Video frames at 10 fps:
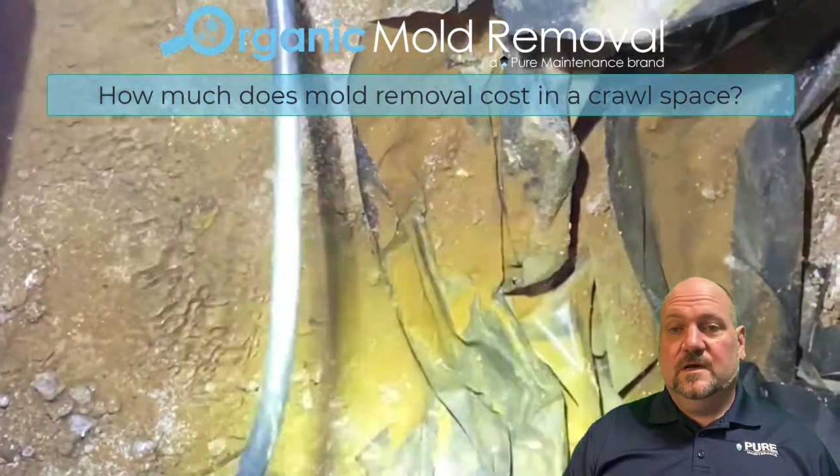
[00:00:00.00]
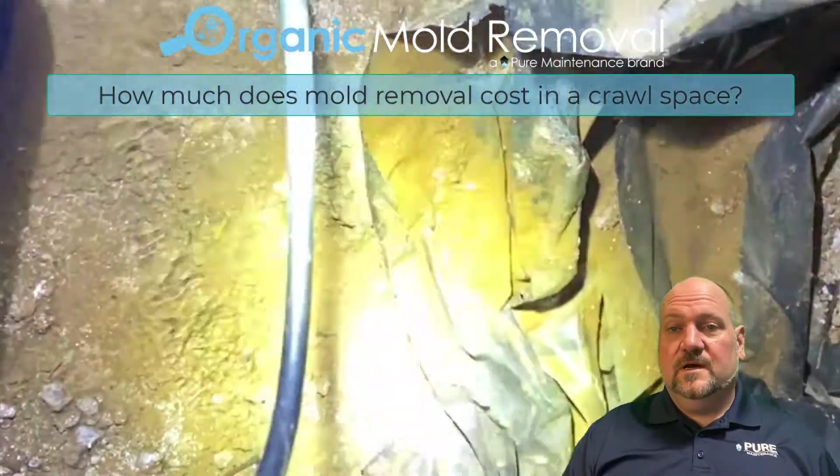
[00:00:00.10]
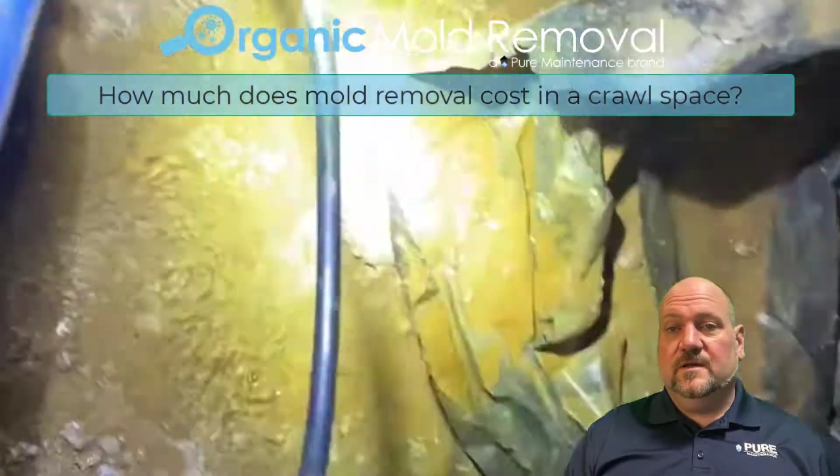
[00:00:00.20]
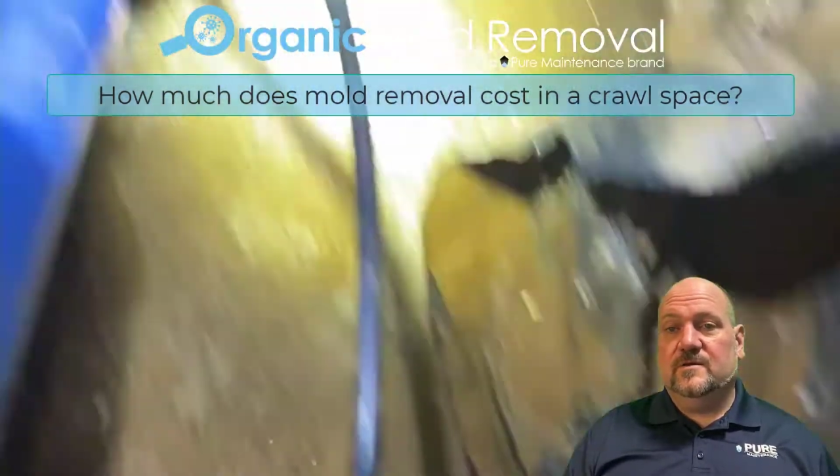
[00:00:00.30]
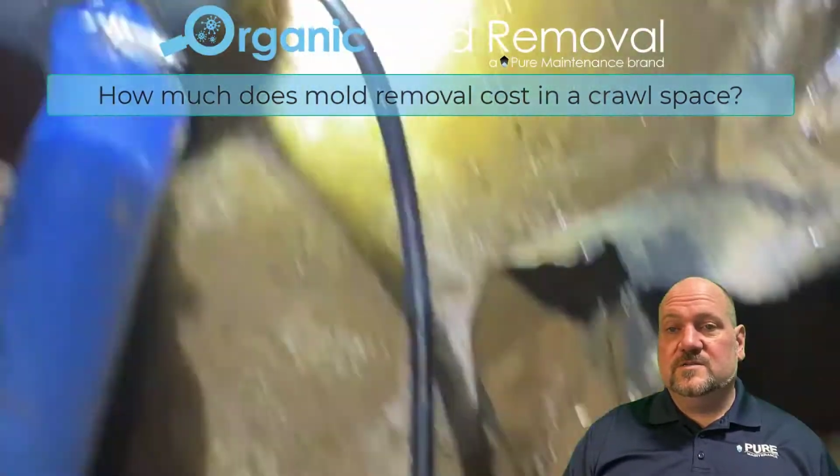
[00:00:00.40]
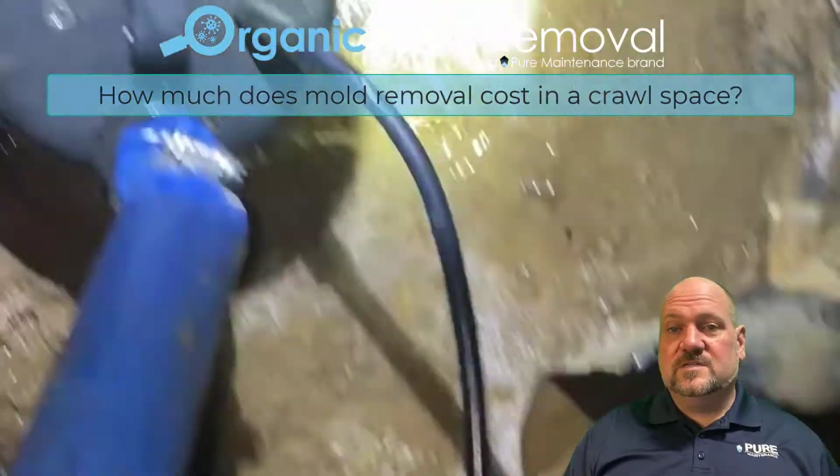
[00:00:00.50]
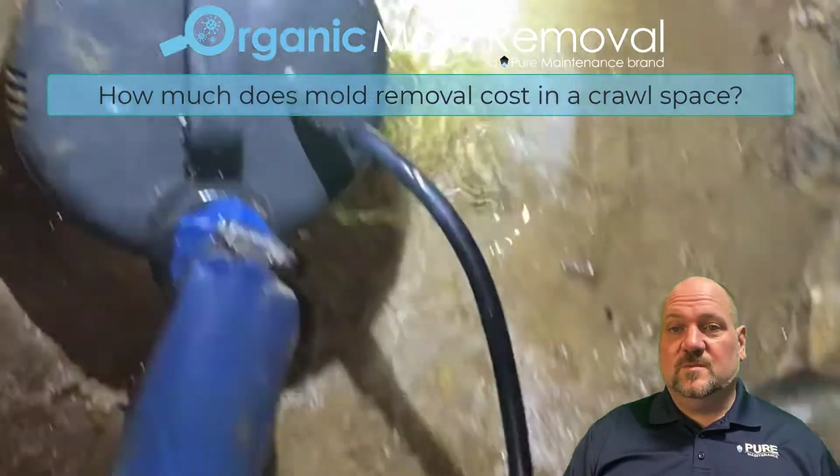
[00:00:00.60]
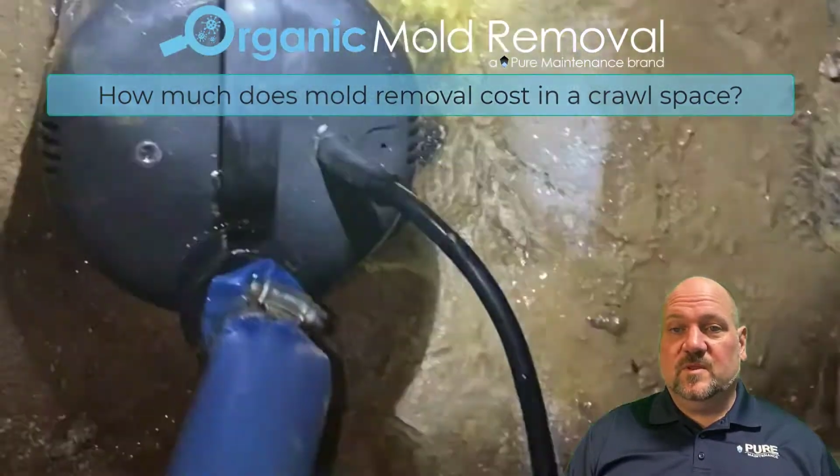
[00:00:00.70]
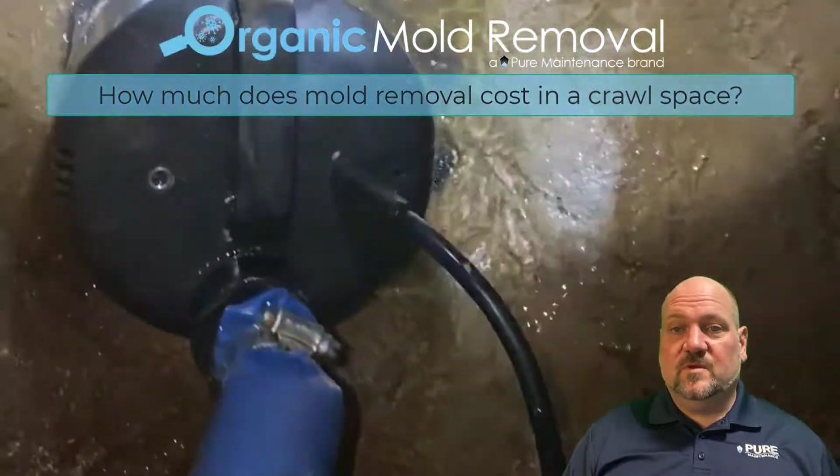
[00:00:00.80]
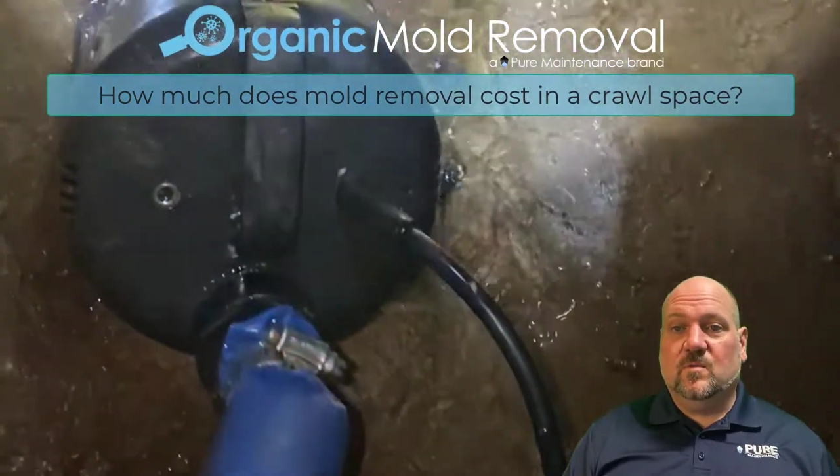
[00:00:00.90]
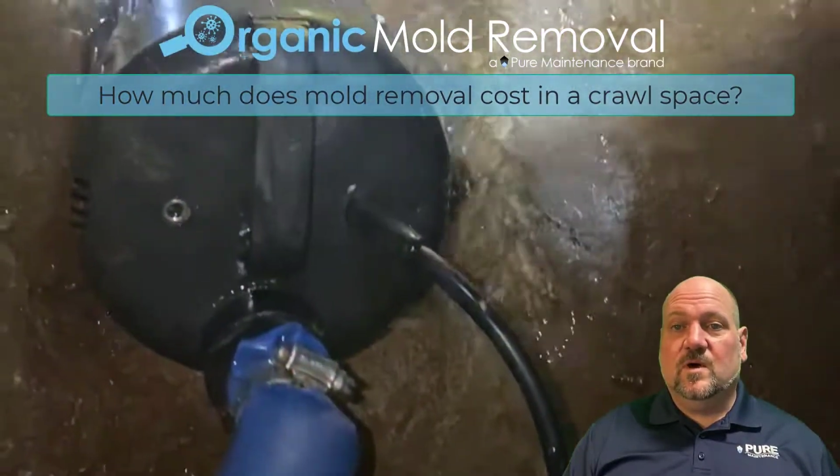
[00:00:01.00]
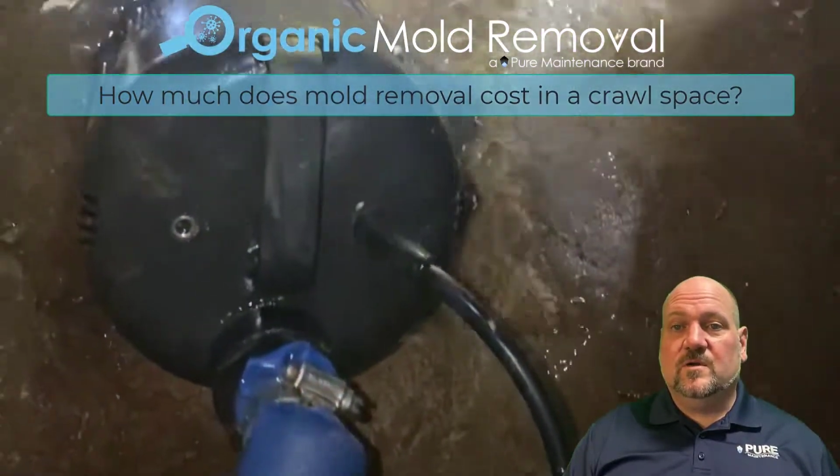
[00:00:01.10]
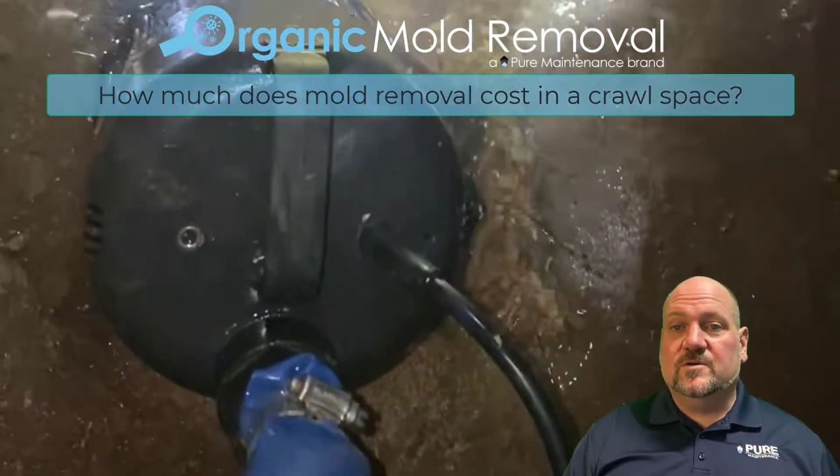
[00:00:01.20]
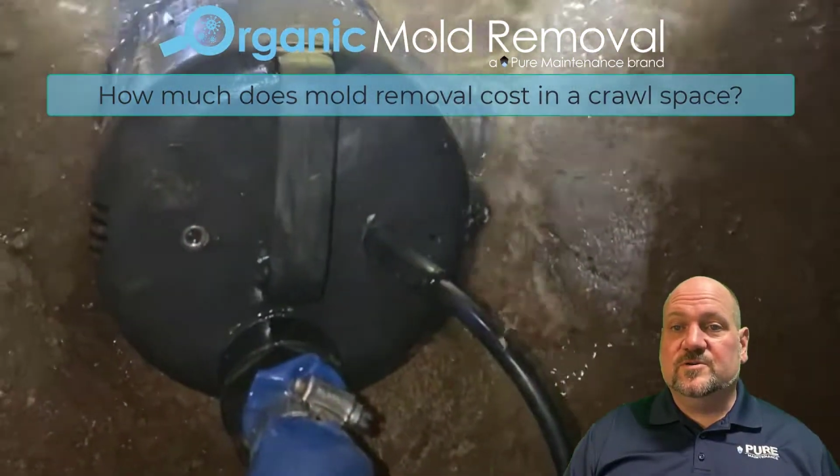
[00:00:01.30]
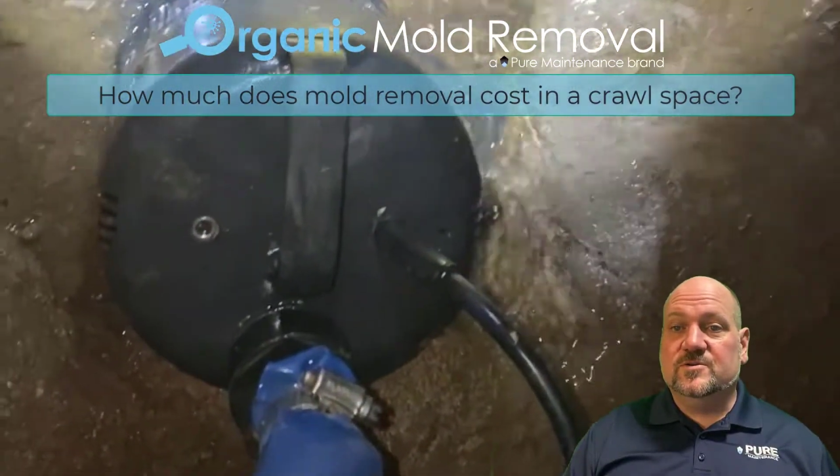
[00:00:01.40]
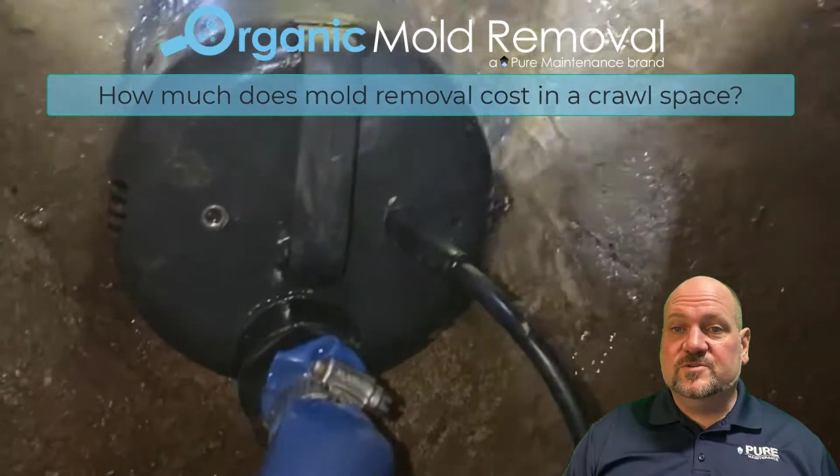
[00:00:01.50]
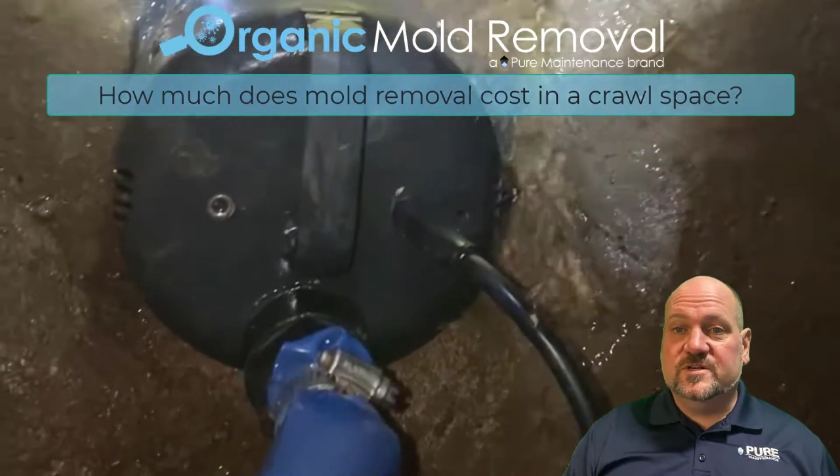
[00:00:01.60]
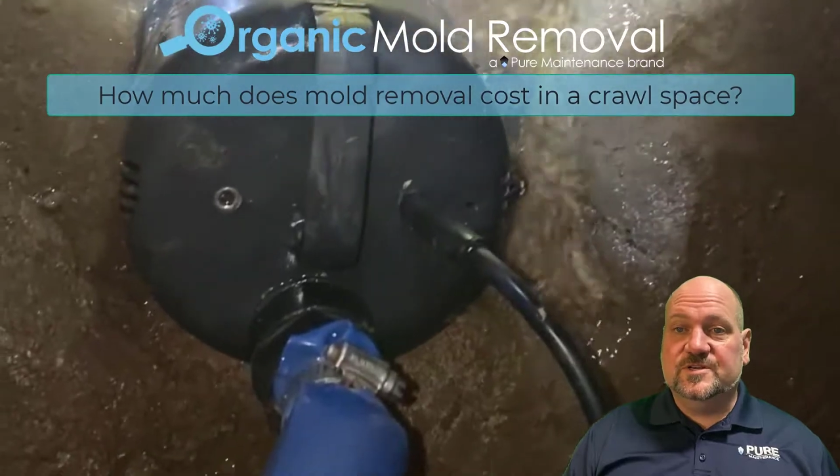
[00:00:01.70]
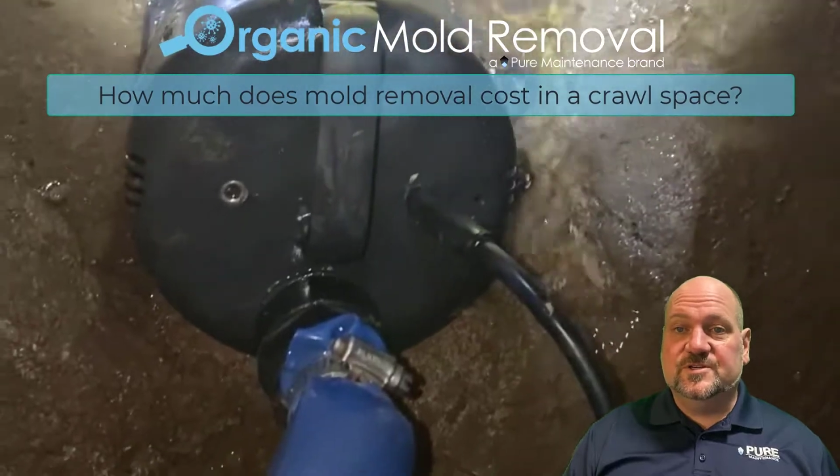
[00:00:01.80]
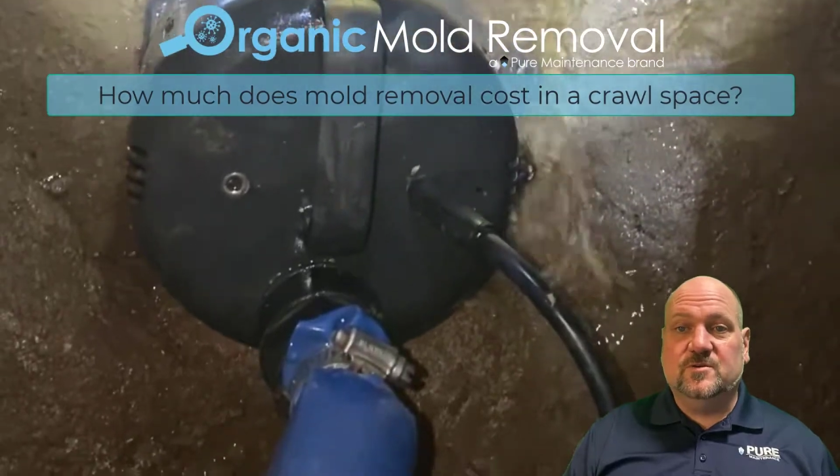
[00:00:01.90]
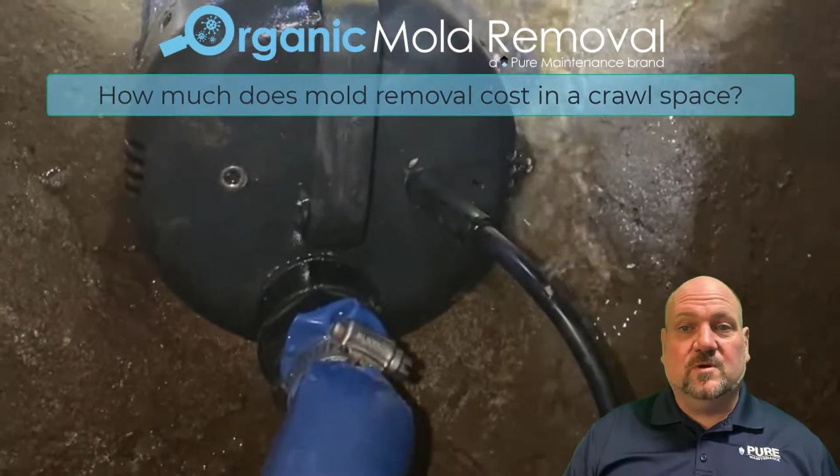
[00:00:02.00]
uh, there's some other water intrusion issue